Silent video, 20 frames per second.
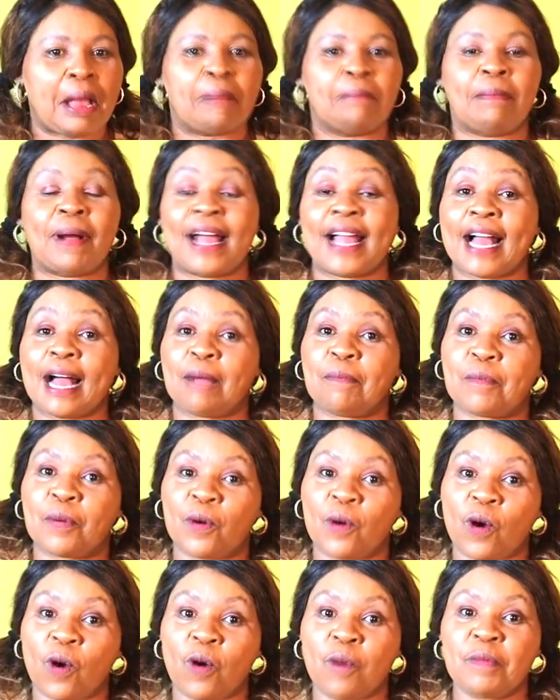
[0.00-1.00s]
by a
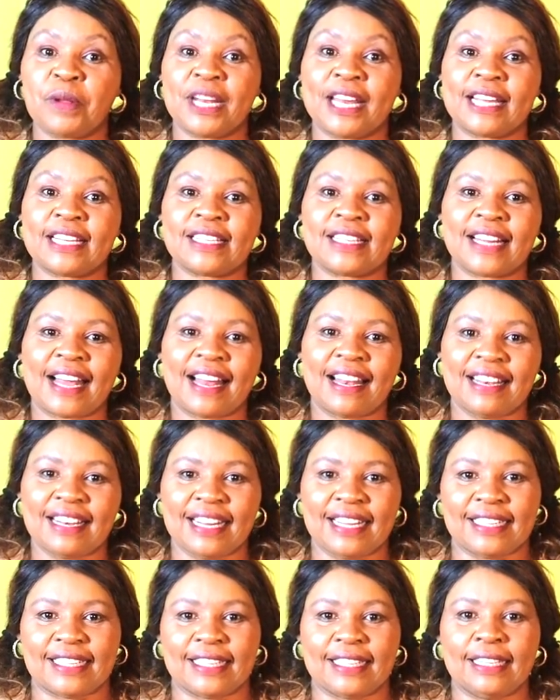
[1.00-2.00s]
prominent
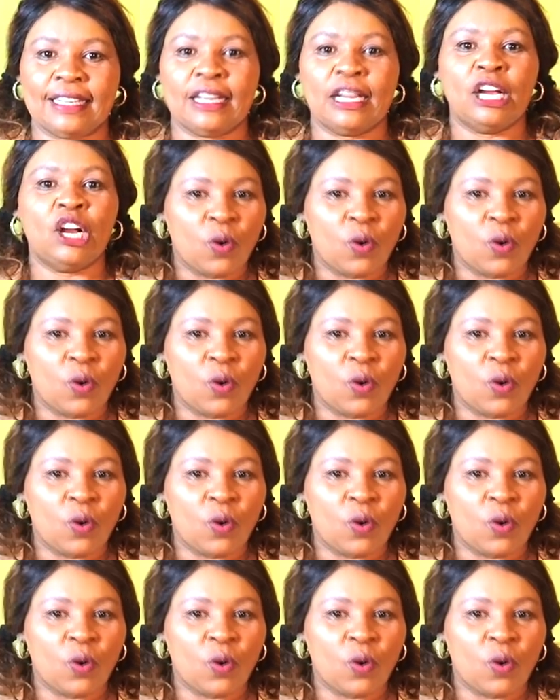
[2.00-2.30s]
lady